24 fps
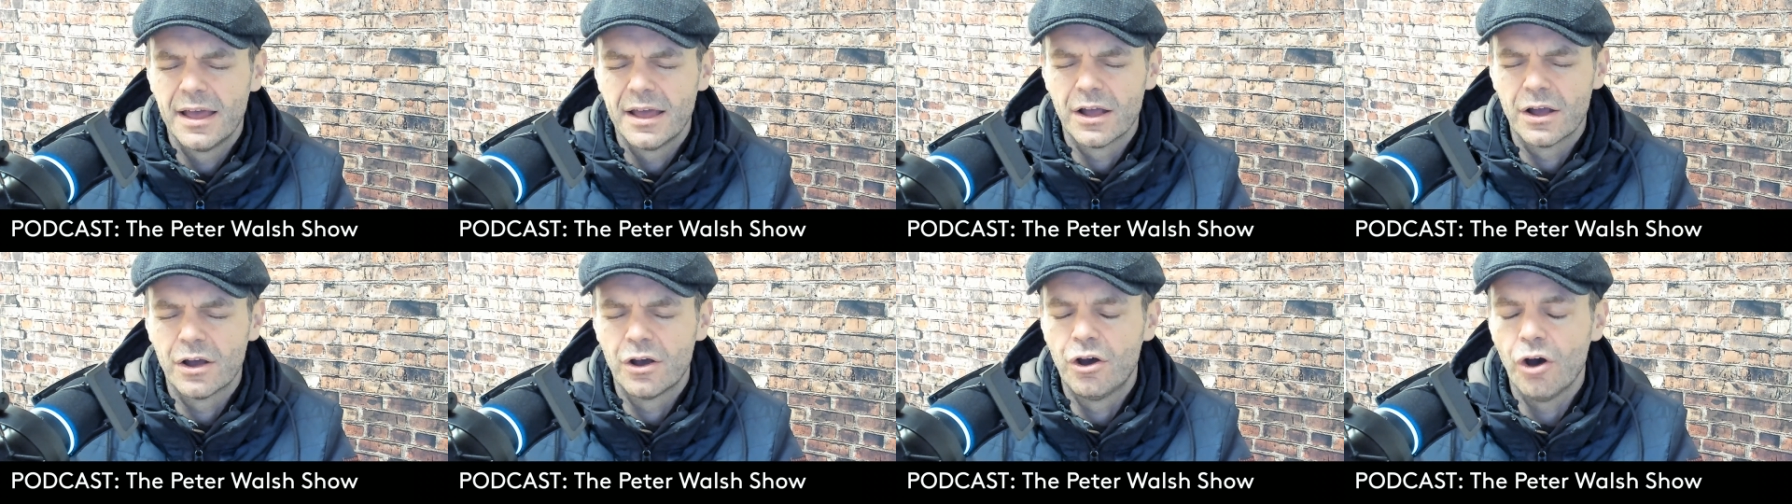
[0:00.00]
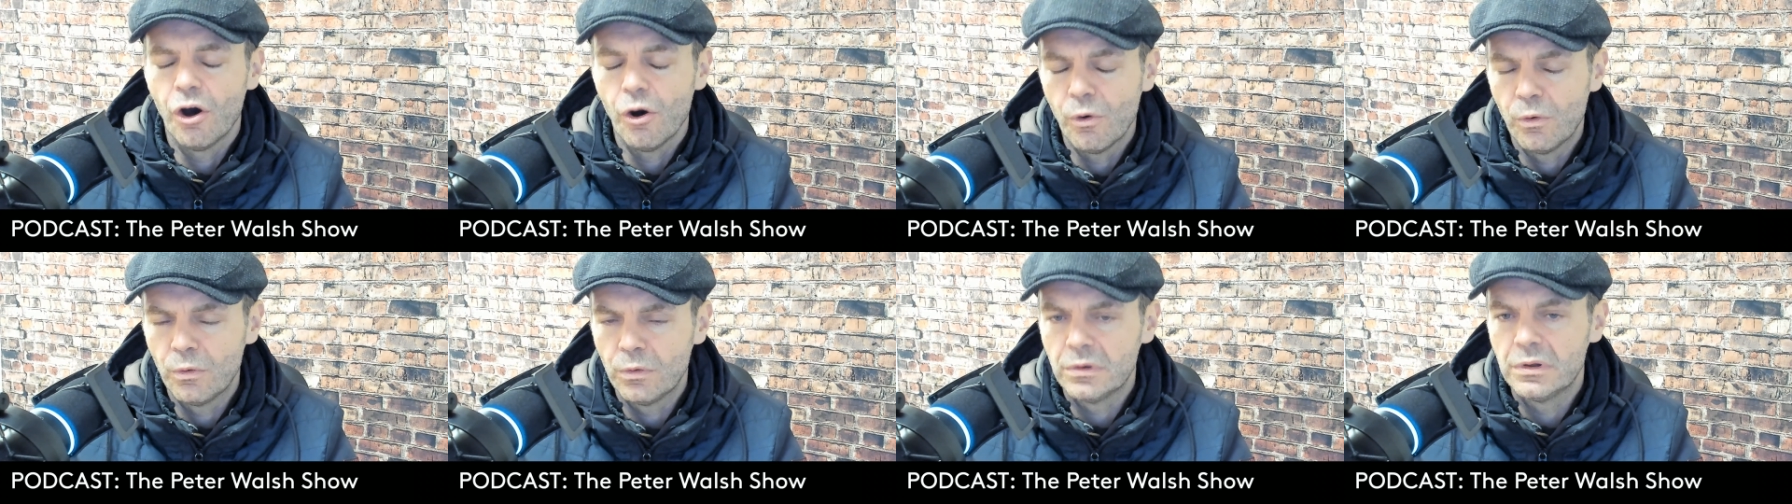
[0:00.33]

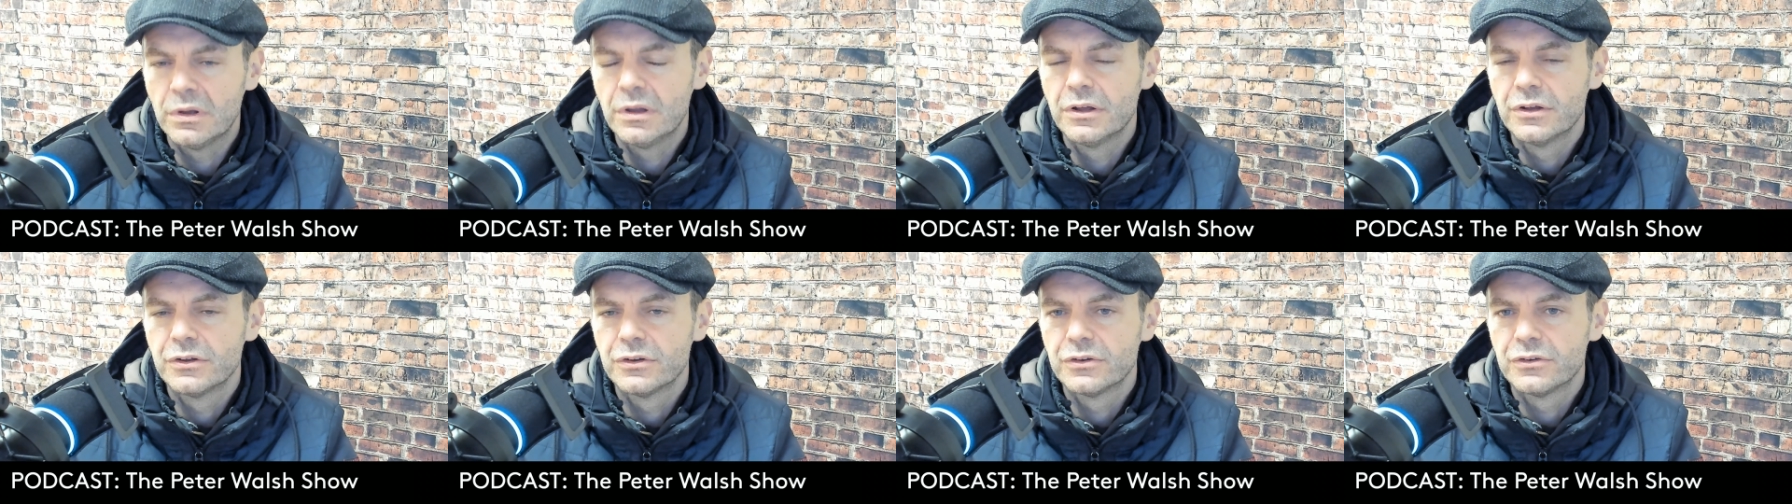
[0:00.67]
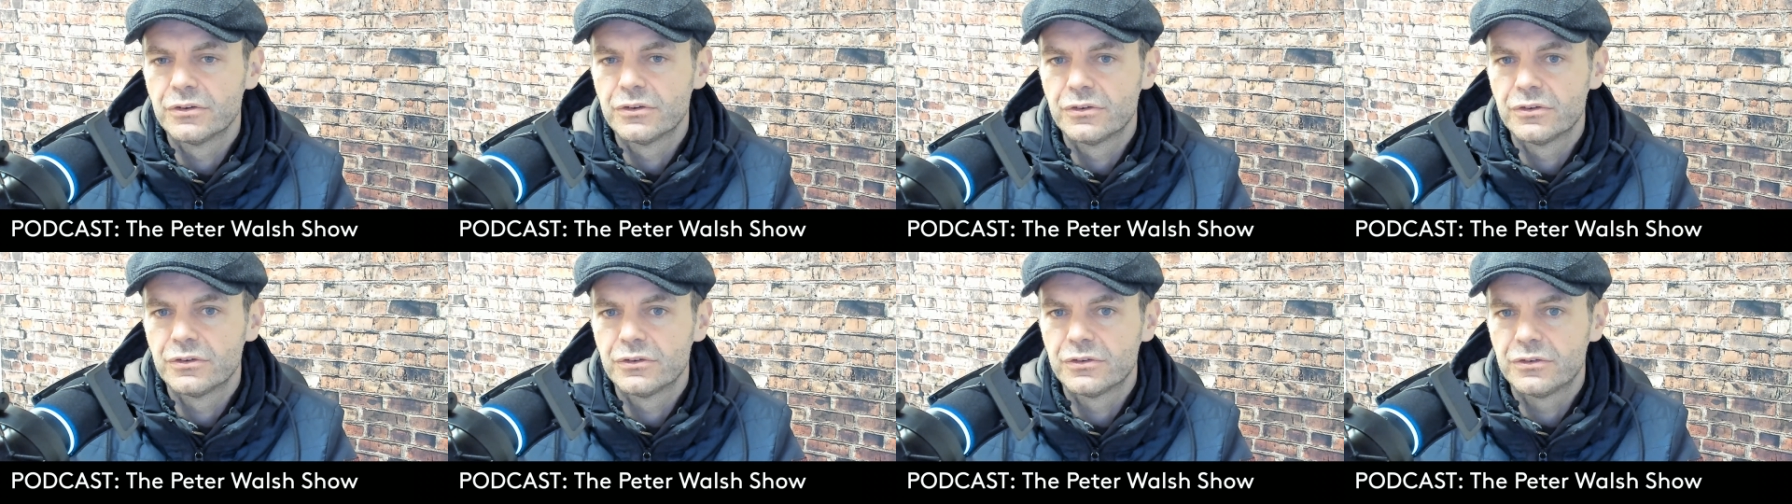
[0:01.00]
goal
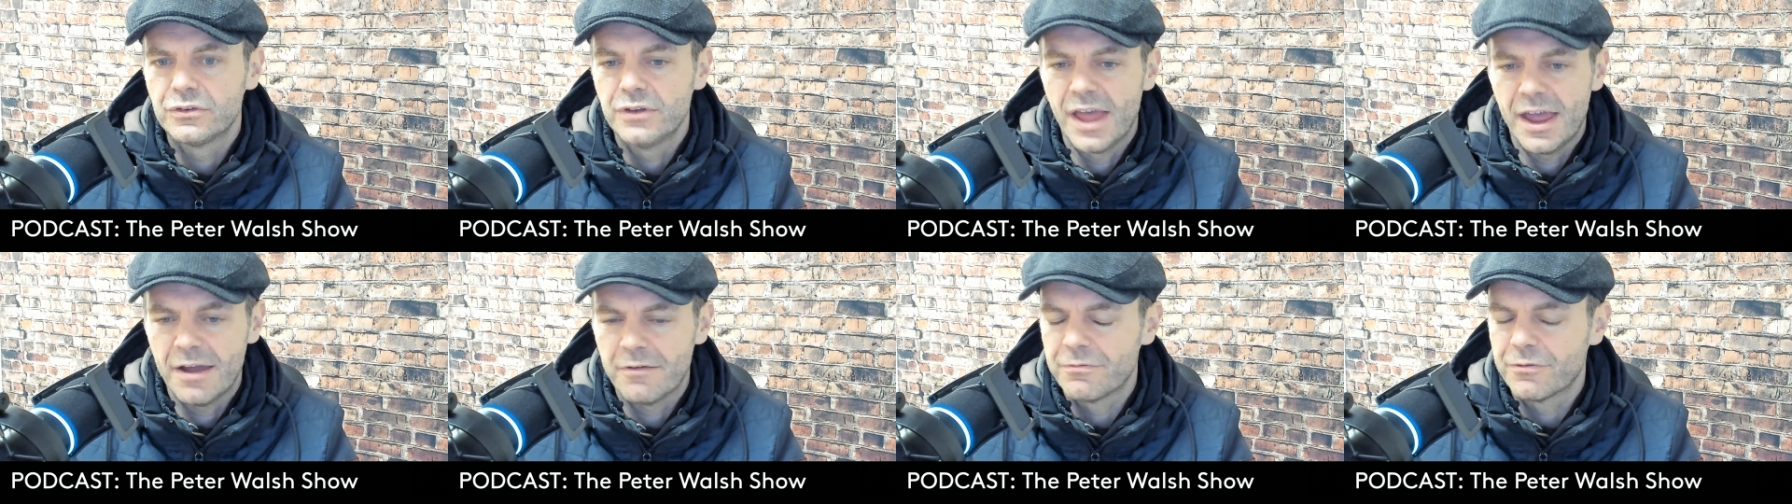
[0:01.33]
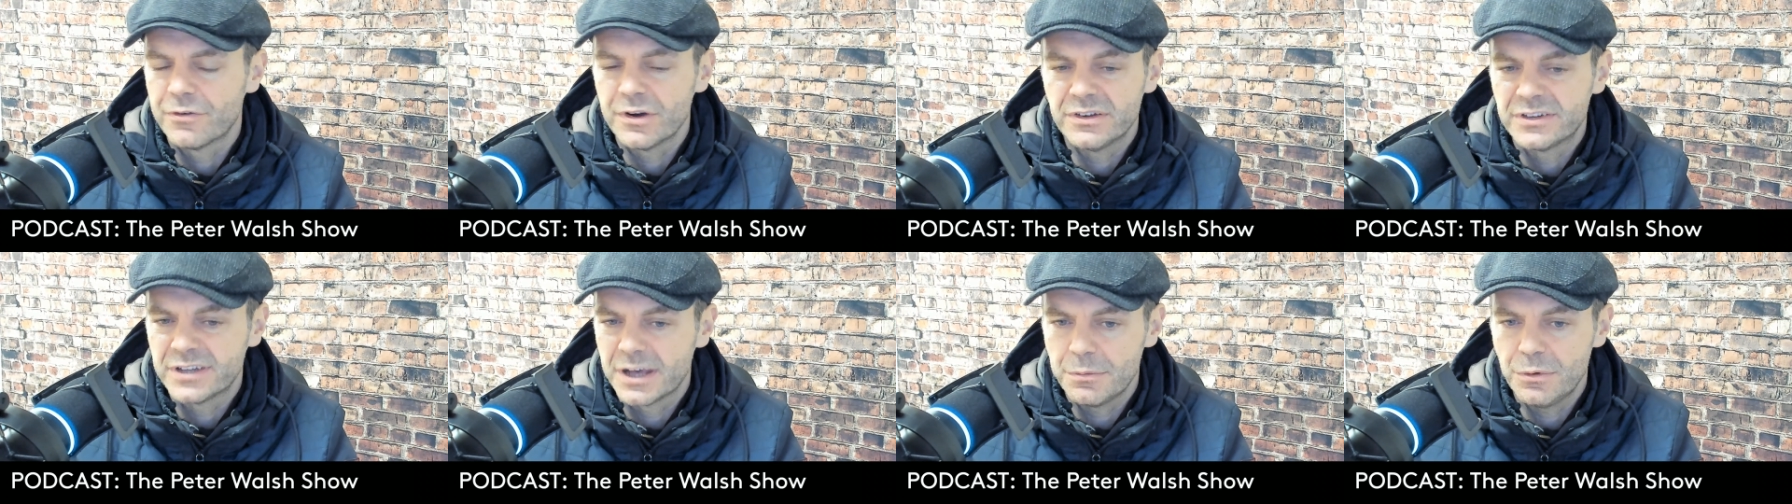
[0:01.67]
every
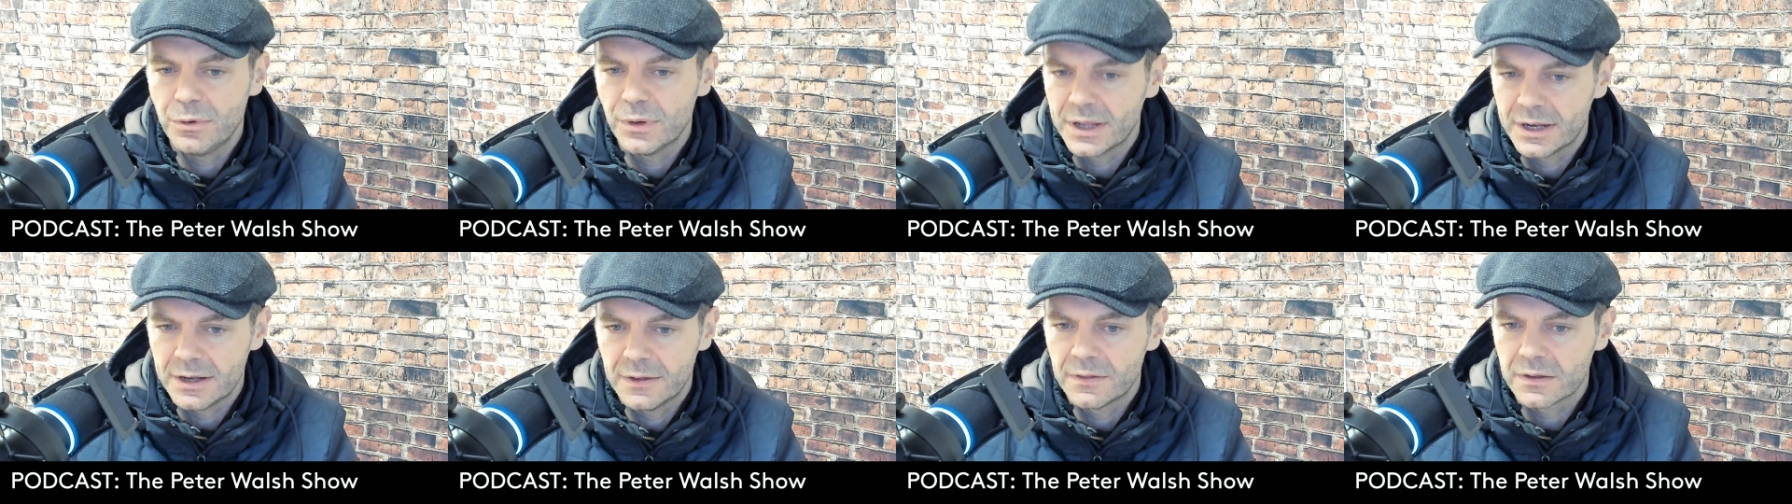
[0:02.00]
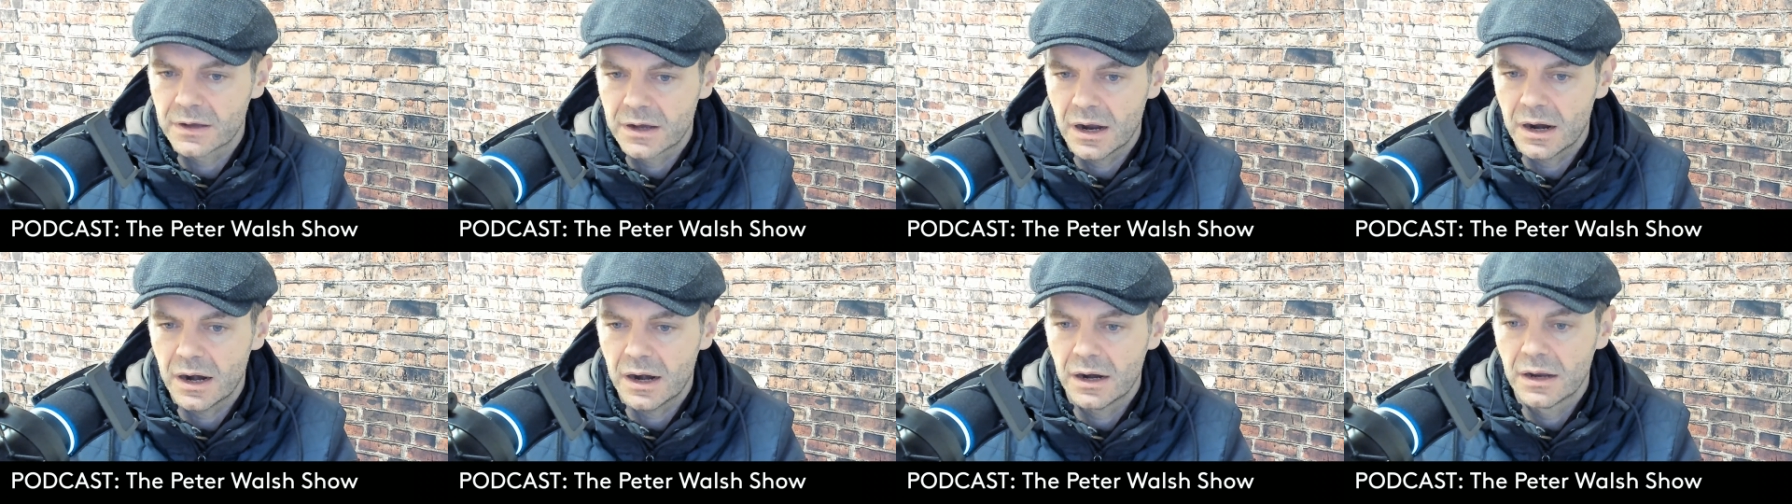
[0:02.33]
time you get in the
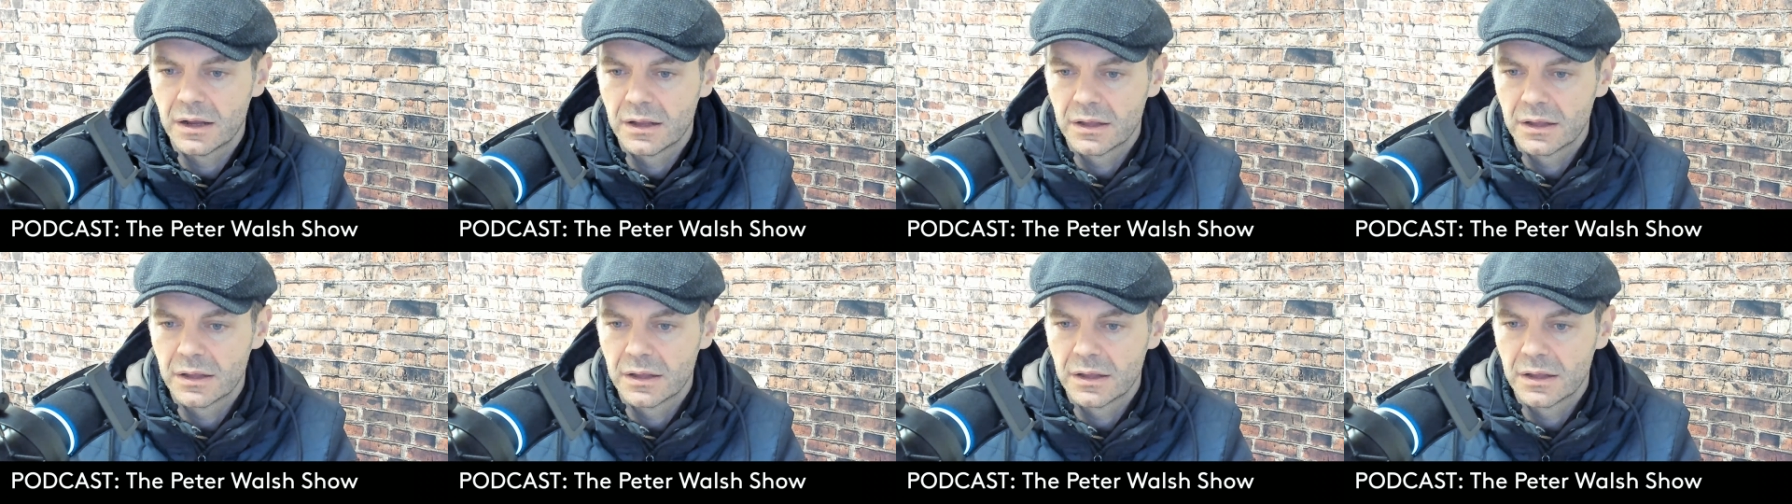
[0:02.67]
car.